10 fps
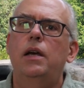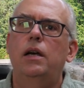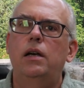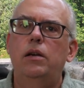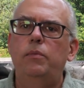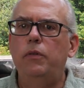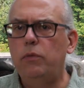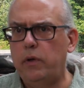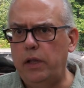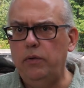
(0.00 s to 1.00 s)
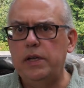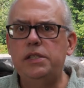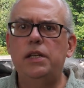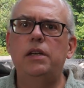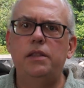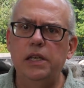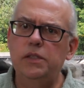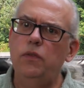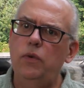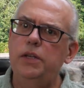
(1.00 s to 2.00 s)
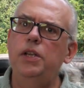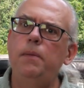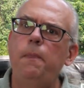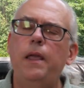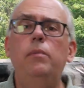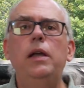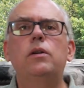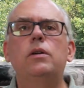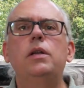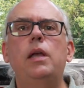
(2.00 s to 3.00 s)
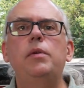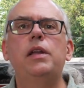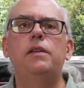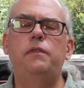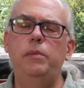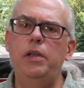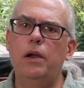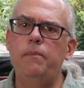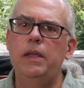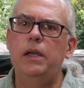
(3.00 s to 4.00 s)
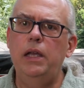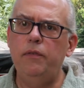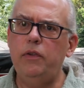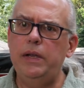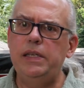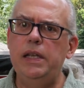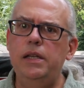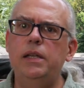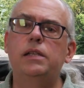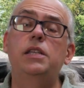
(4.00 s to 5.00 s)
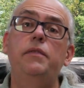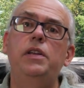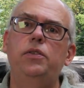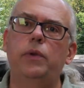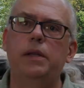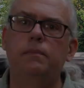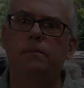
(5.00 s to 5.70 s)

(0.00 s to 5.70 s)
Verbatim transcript: Uh, but otherwise, uh, thanks for watching. I'm Michael, K B nine V B R. Have a great day in seventy-three.